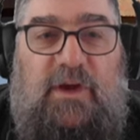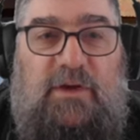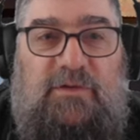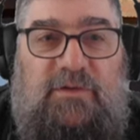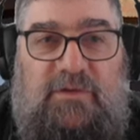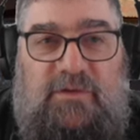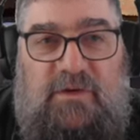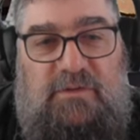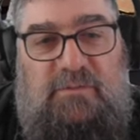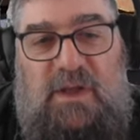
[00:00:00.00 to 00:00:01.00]
gauge.
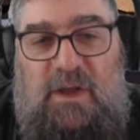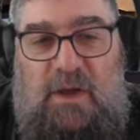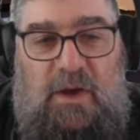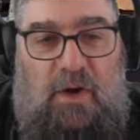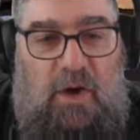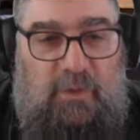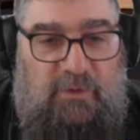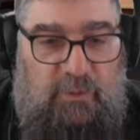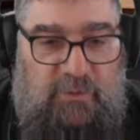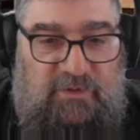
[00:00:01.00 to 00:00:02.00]
So I would
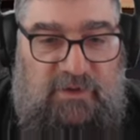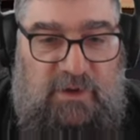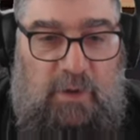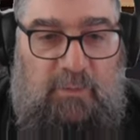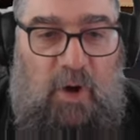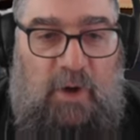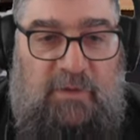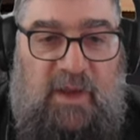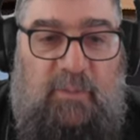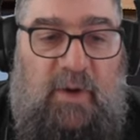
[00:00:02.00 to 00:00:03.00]
have thought they should go up
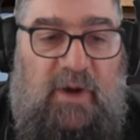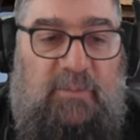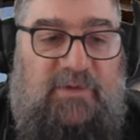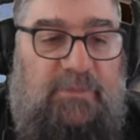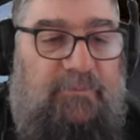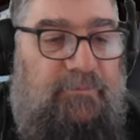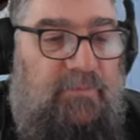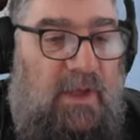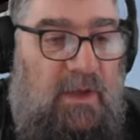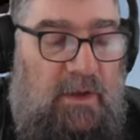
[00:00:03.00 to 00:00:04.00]
behind that, perhaps.
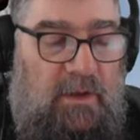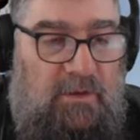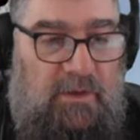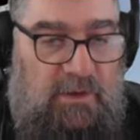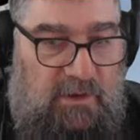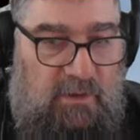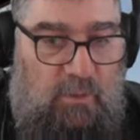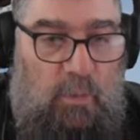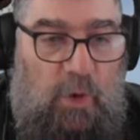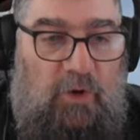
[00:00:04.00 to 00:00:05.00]
The
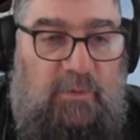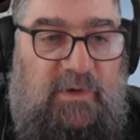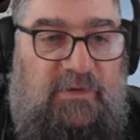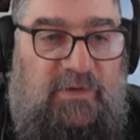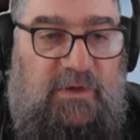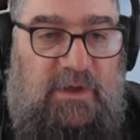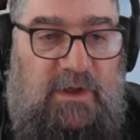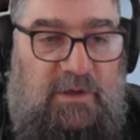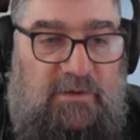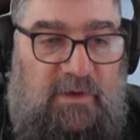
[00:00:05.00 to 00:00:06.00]
welcome addition
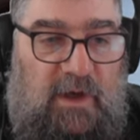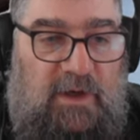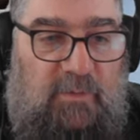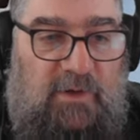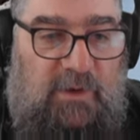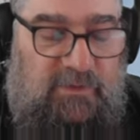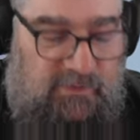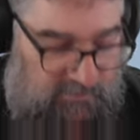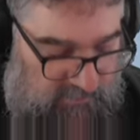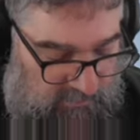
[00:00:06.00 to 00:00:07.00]
is
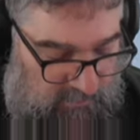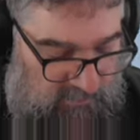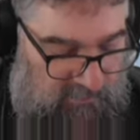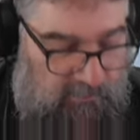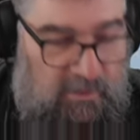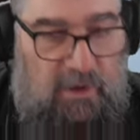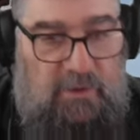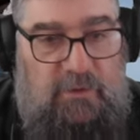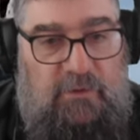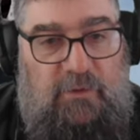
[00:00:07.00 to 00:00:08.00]
AWS, which you can
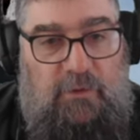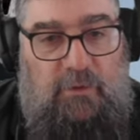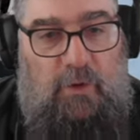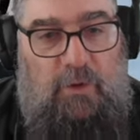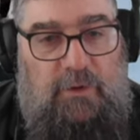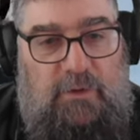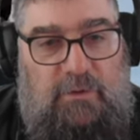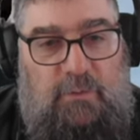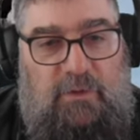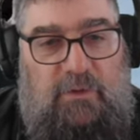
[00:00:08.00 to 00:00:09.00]
turn on
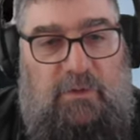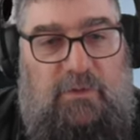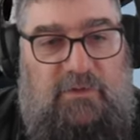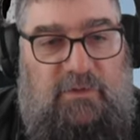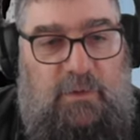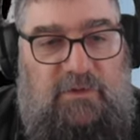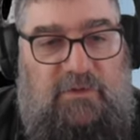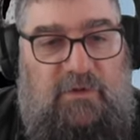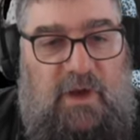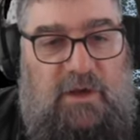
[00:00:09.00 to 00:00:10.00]
with the
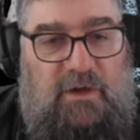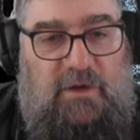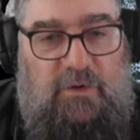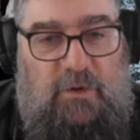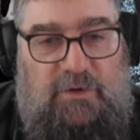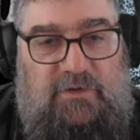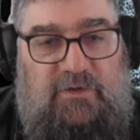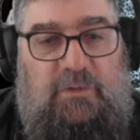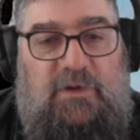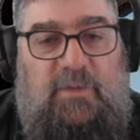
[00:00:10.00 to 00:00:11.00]
switch and
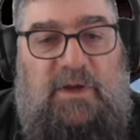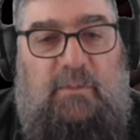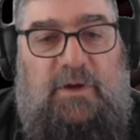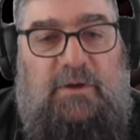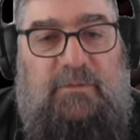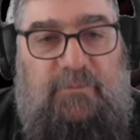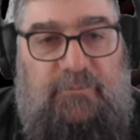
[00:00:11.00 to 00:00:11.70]
acknowledge with the big button.